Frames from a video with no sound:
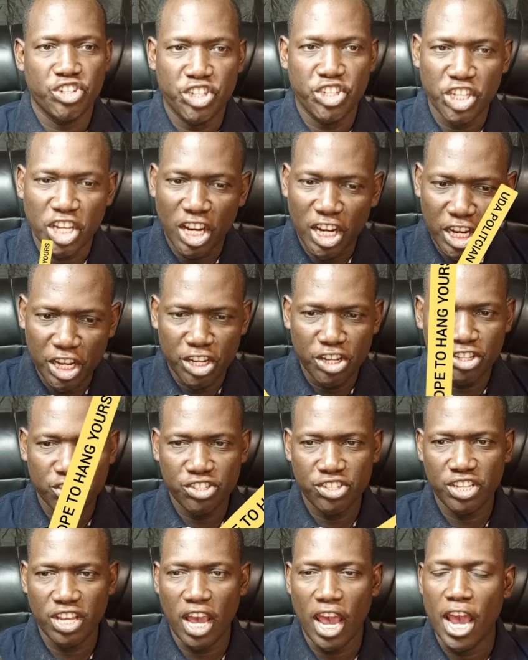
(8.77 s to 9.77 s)
Dear
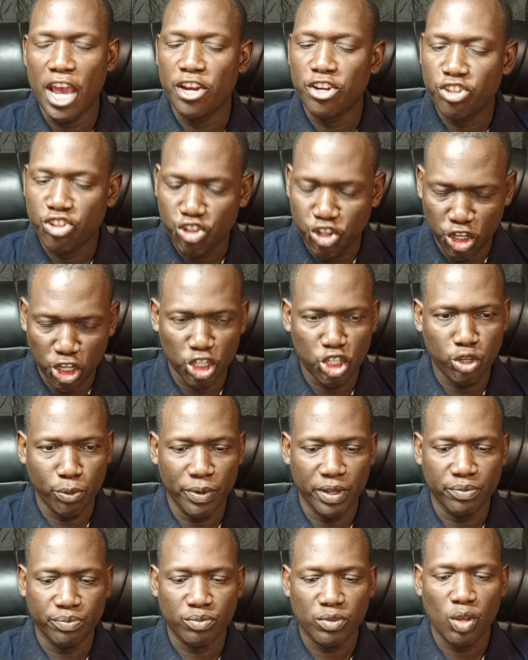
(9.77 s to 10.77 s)
ladies and
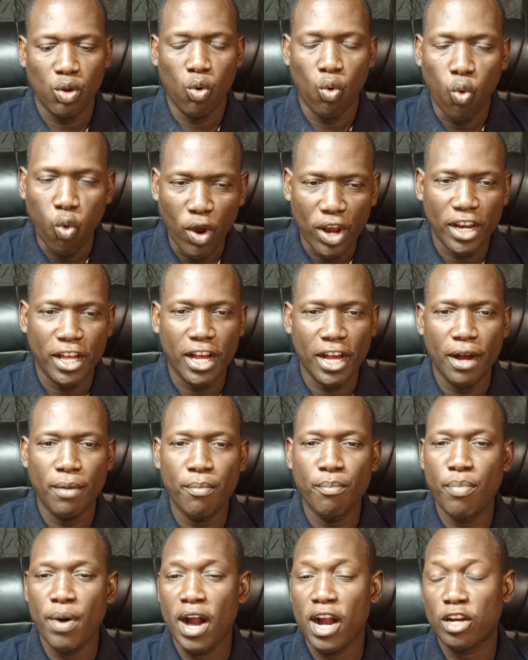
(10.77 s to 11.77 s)
gentlemen,
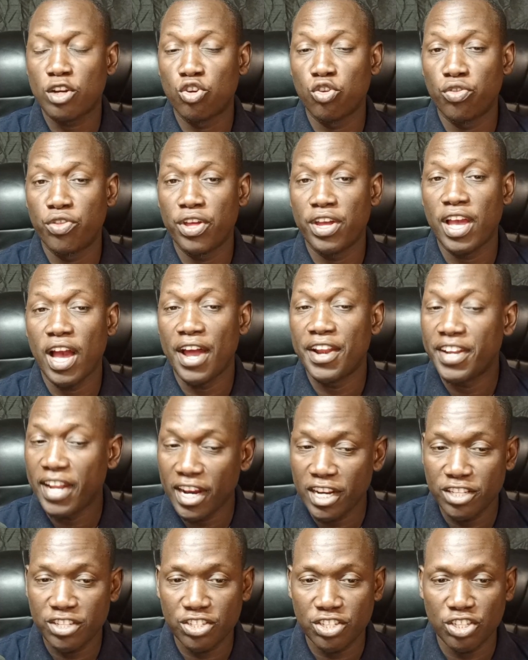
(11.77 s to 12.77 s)
welcome back to the
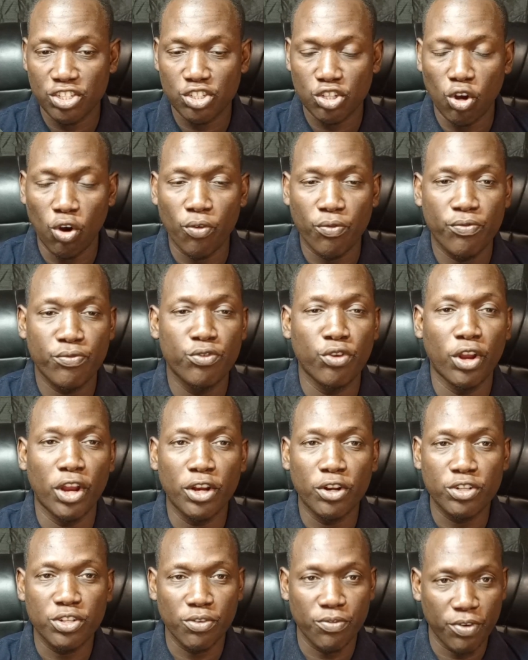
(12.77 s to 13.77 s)
analysis of
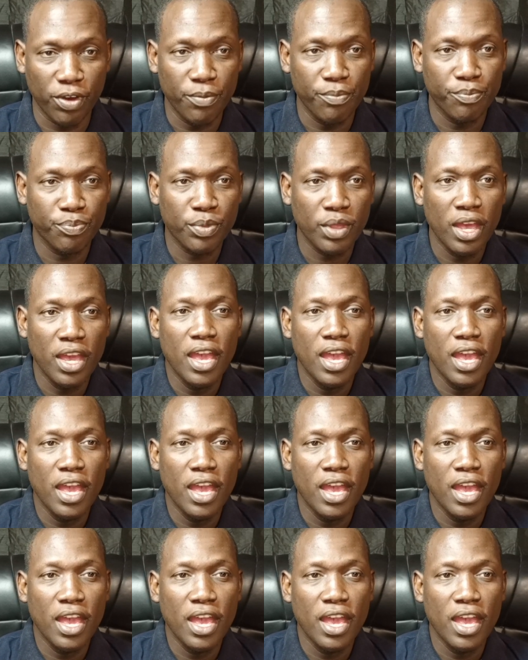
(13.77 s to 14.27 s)
YOLENO TV.